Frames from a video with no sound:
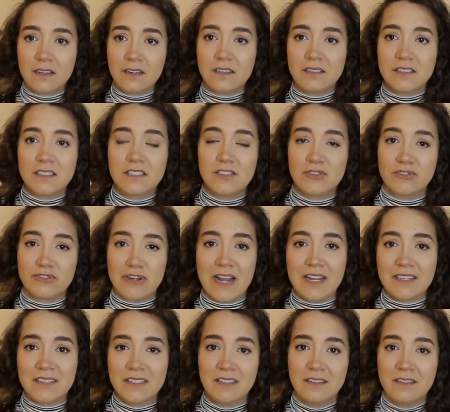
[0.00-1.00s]
Is it
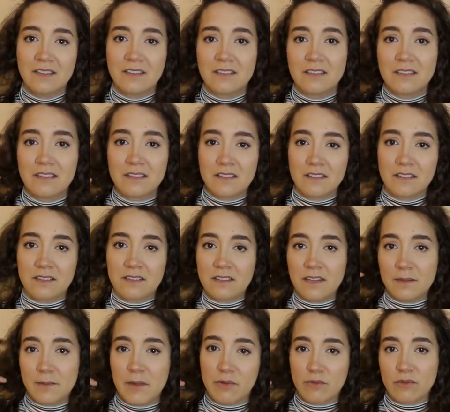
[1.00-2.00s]
distracting?
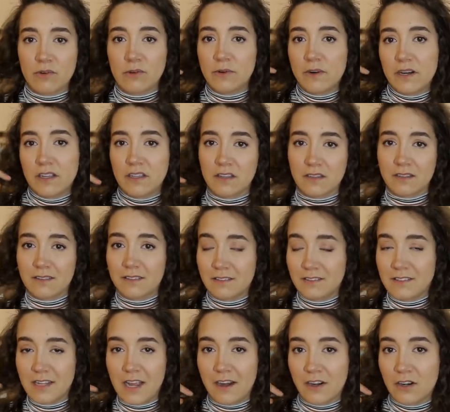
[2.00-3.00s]
Am I ruining the
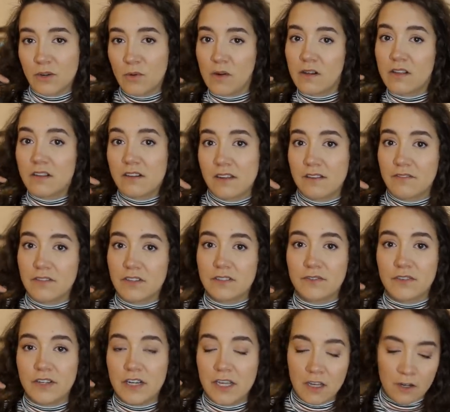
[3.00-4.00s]
entire quality of this
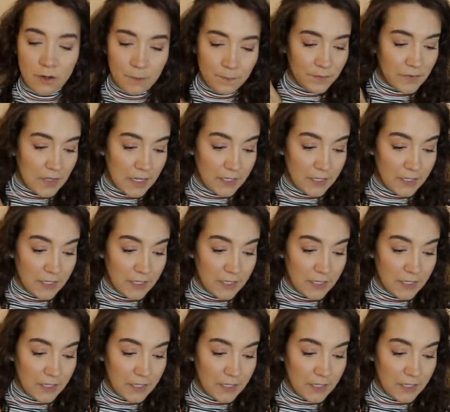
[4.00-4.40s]
video?